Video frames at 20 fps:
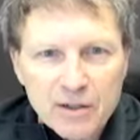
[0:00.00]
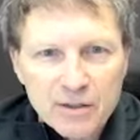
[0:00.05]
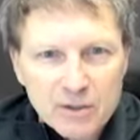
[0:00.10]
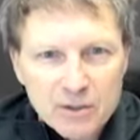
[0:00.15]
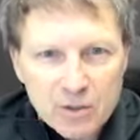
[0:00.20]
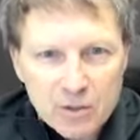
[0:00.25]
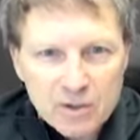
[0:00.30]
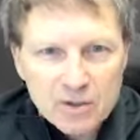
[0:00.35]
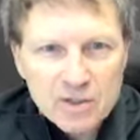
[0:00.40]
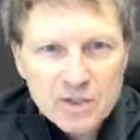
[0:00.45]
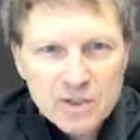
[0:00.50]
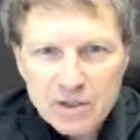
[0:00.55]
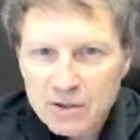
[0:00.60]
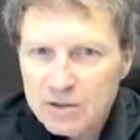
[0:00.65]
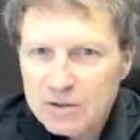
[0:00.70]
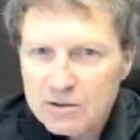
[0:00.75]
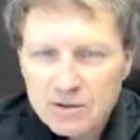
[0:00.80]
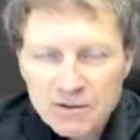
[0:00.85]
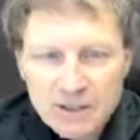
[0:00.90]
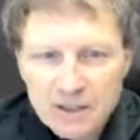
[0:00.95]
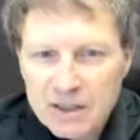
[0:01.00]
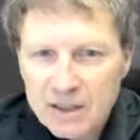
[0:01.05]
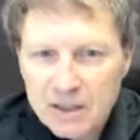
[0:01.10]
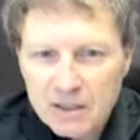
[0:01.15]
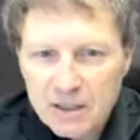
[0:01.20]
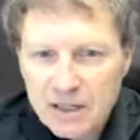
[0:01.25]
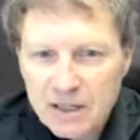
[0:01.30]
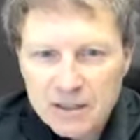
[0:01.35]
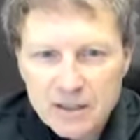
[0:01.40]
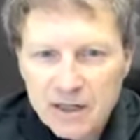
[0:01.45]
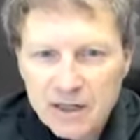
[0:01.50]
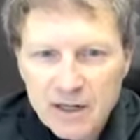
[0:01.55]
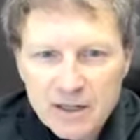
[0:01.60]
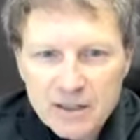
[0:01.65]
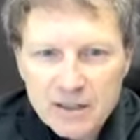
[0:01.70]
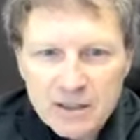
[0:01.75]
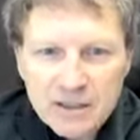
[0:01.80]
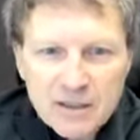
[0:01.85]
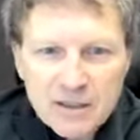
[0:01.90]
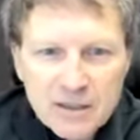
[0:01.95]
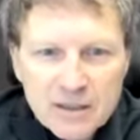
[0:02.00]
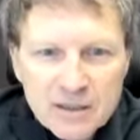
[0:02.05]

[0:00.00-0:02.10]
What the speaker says: and other courts don't, or anything like that.